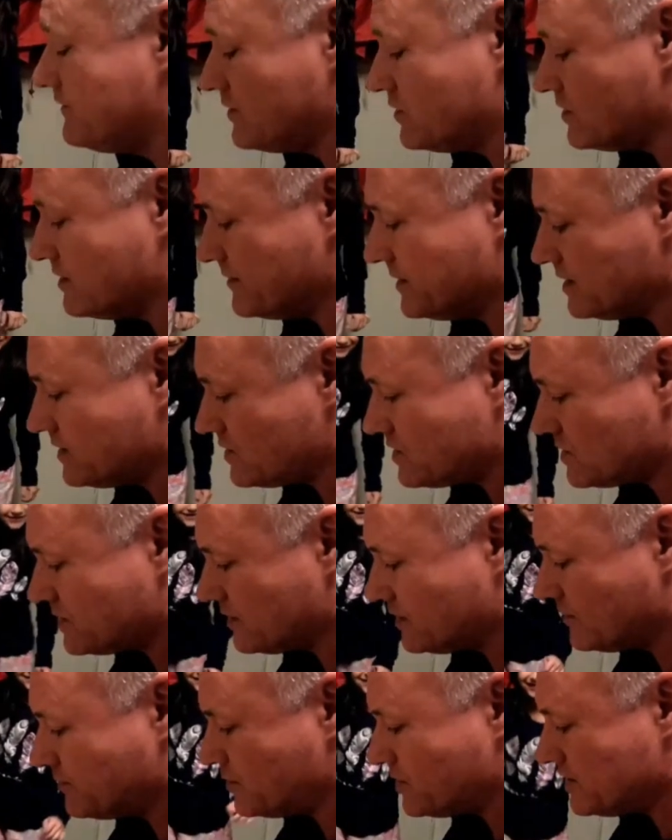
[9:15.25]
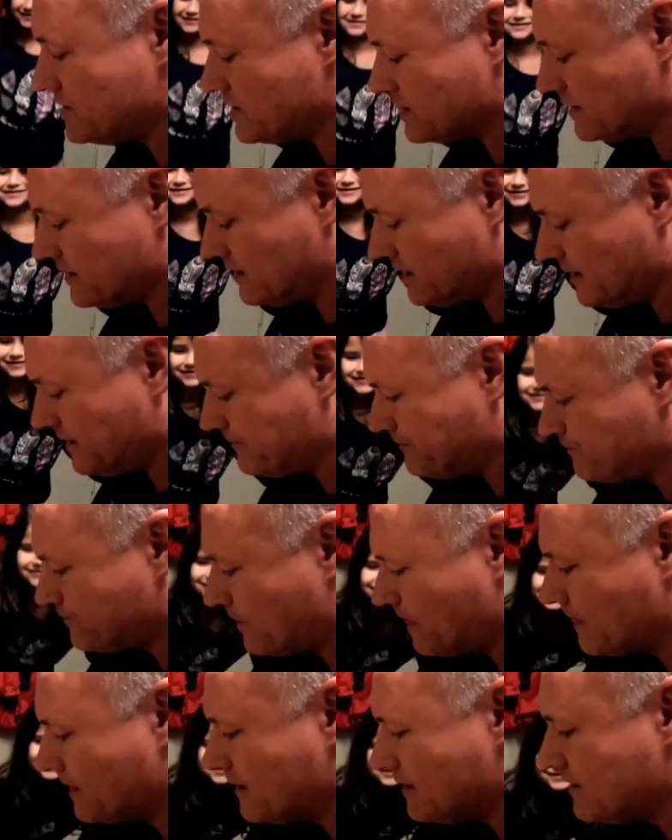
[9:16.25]
you very much. Appreciate that.
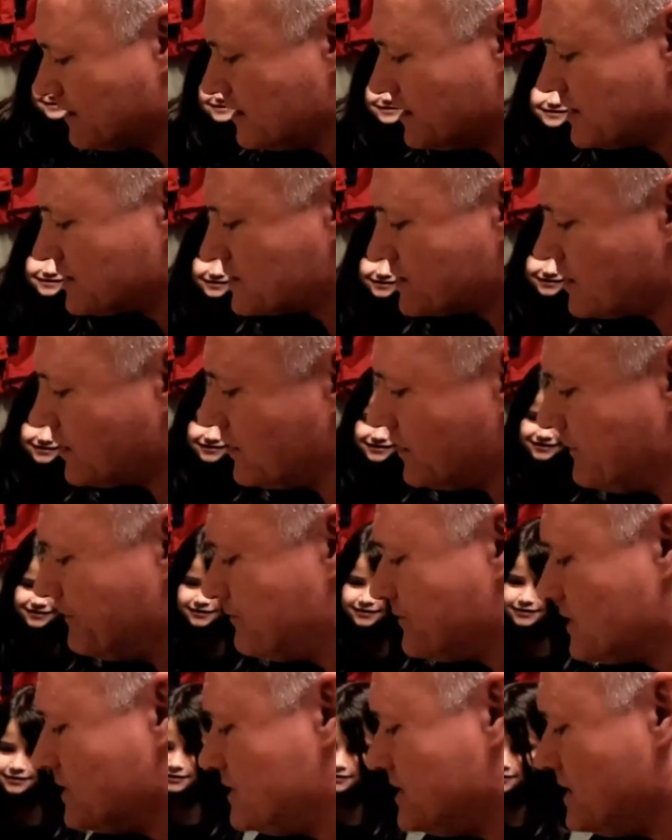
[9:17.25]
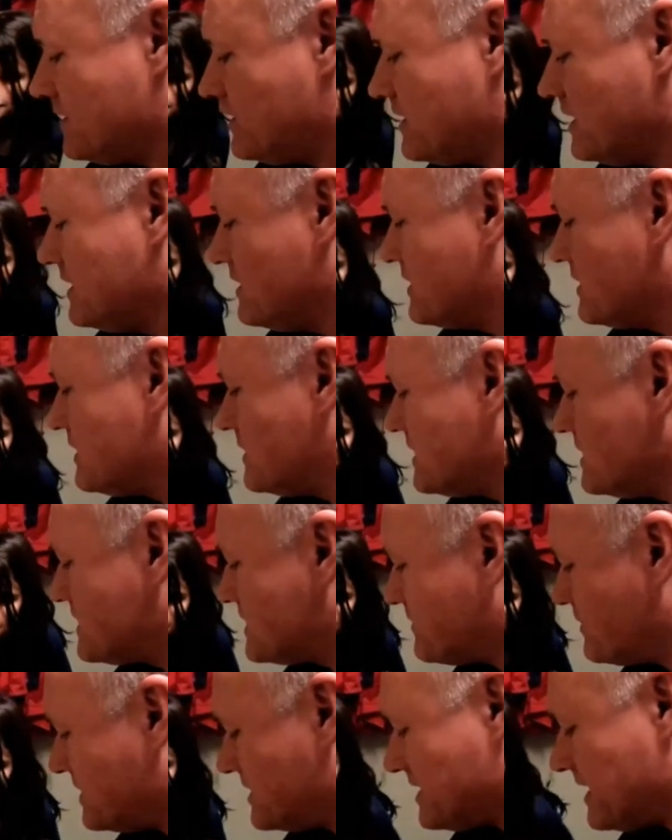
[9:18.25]
So, do you think that
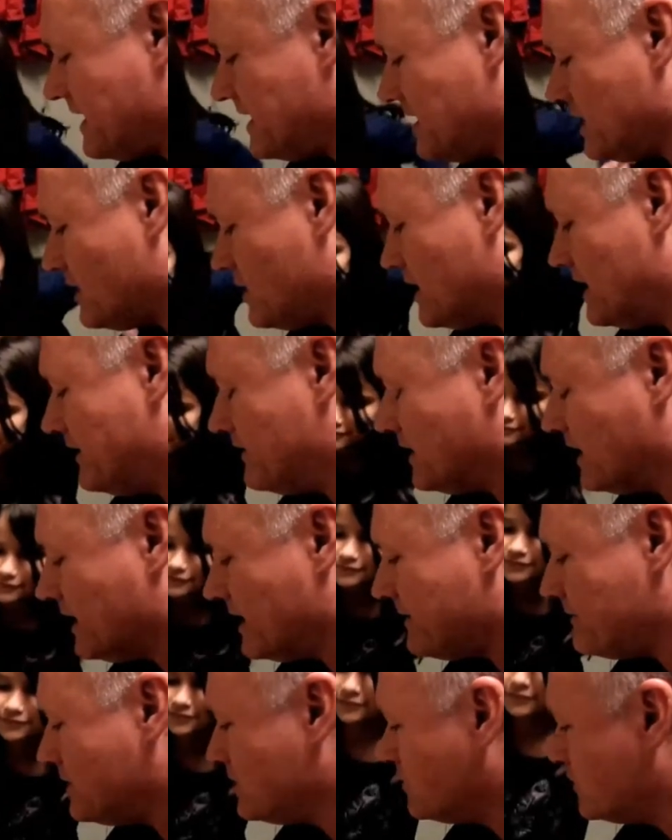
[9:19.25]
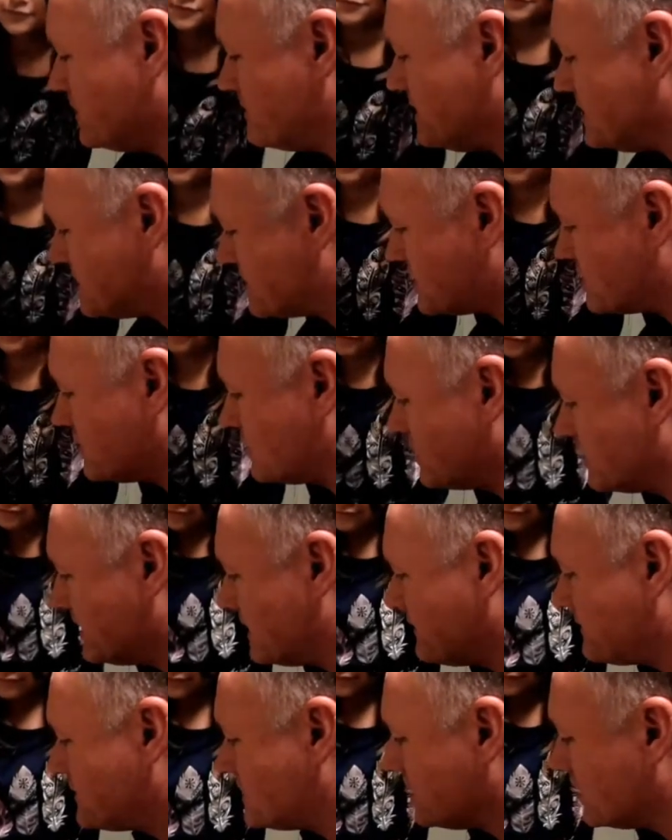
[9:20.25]
this potato and the lemon would be strong
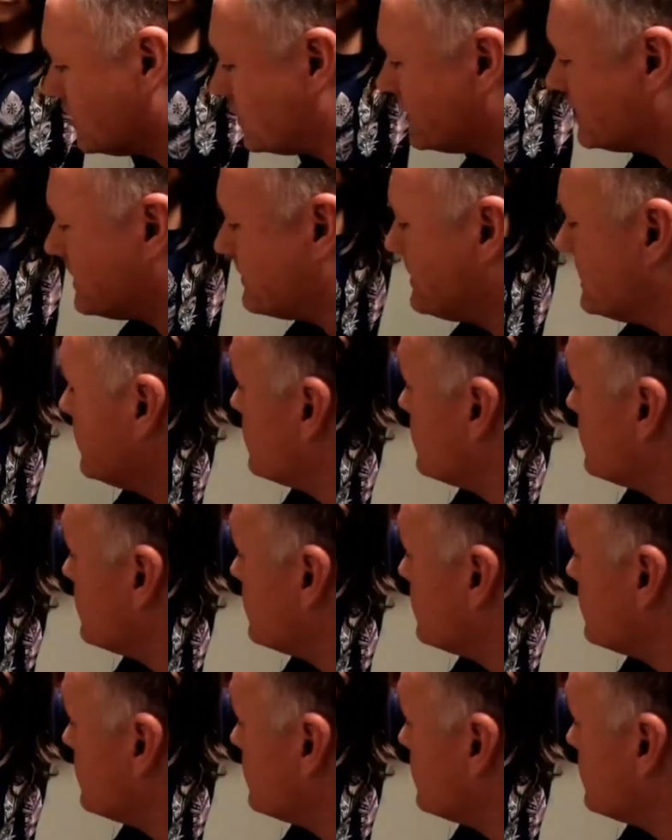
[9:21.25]
enough to light up